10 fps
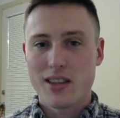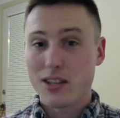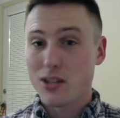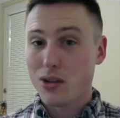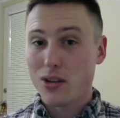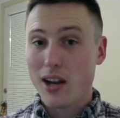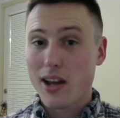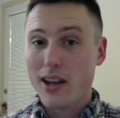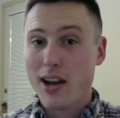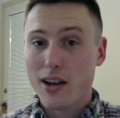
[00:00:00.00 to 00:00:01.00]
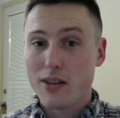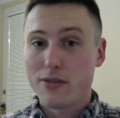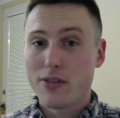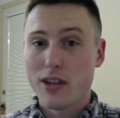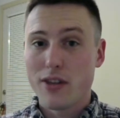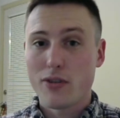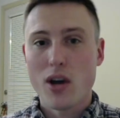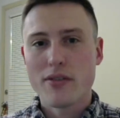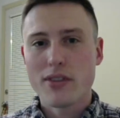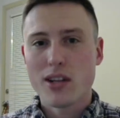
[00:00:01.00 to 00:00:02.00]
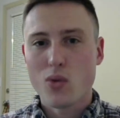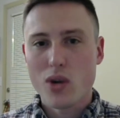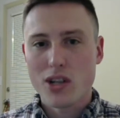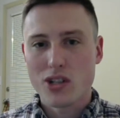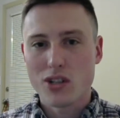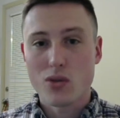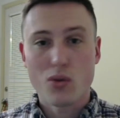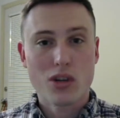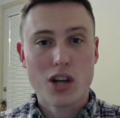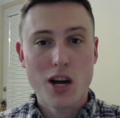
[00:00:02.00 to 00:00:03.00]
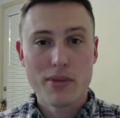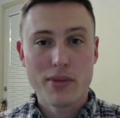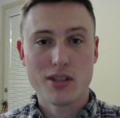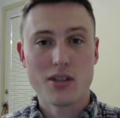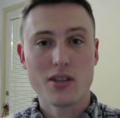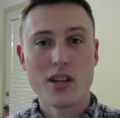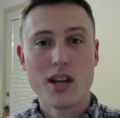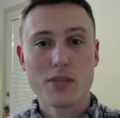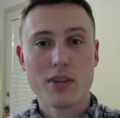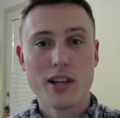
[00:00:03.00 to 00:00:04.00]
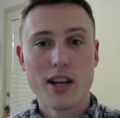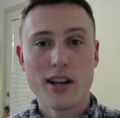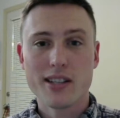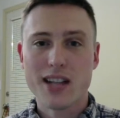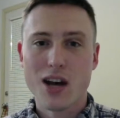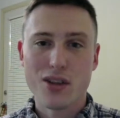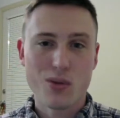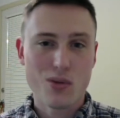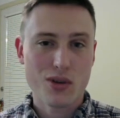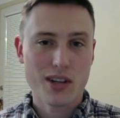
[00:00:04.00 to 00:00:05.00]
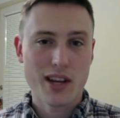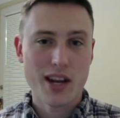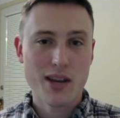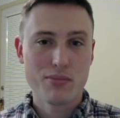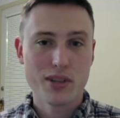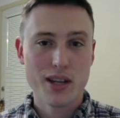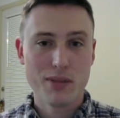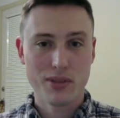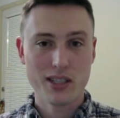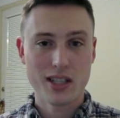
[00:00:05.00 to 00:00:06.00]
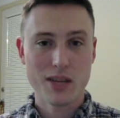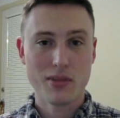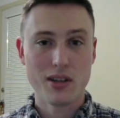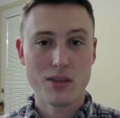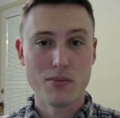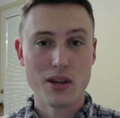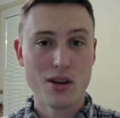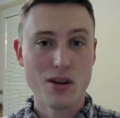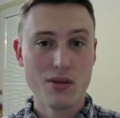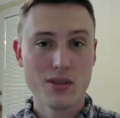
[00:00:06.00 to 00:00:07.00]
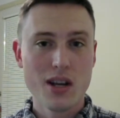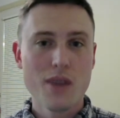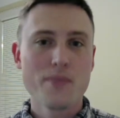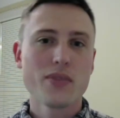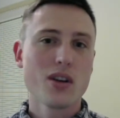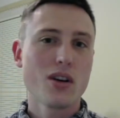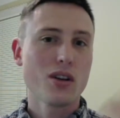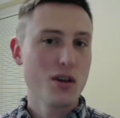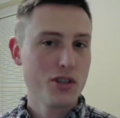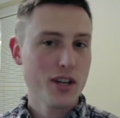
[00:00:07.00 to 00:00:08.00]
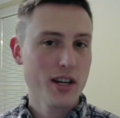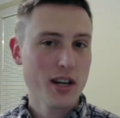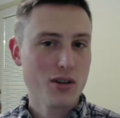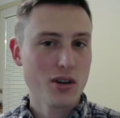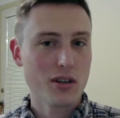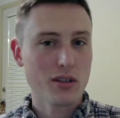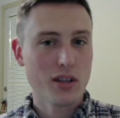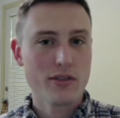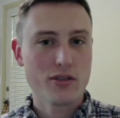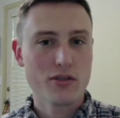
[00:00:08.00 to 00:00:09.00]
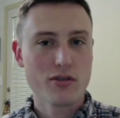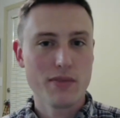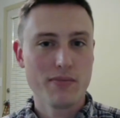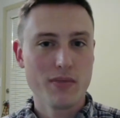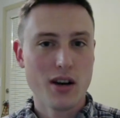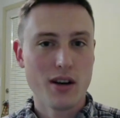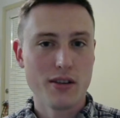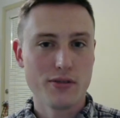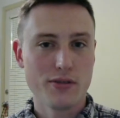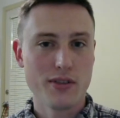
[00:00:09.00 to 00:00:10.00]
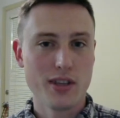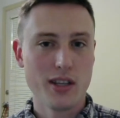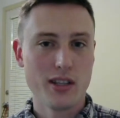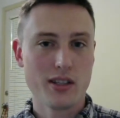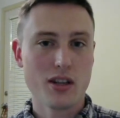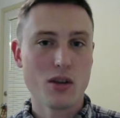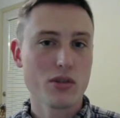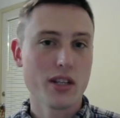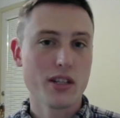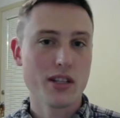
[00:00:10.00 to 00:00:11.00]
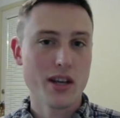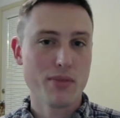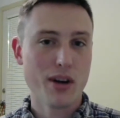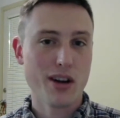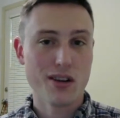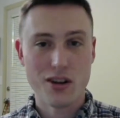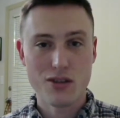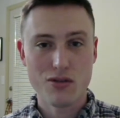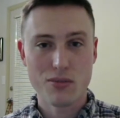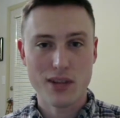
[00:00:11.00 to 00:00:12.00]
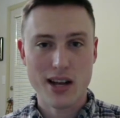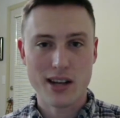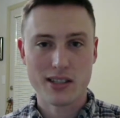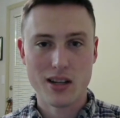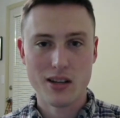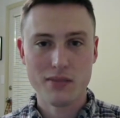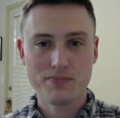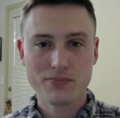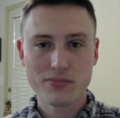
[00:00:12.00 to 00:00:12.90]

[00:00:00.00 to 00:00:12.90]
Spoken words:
That's all that I have. If you have any questions or comments on the dice mechanics, how they work in gameplay, please let me know. Go check out our live stream of the Star Wars Edge of the Empire Under a Black Sun.